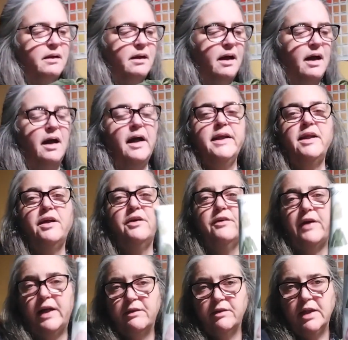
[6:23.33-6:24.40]
I know
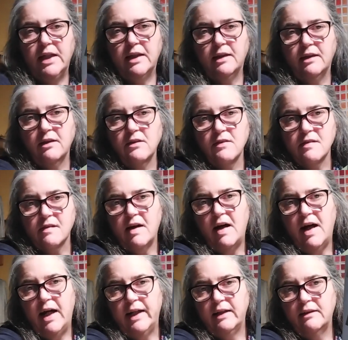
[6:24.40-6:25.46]
I would get those caught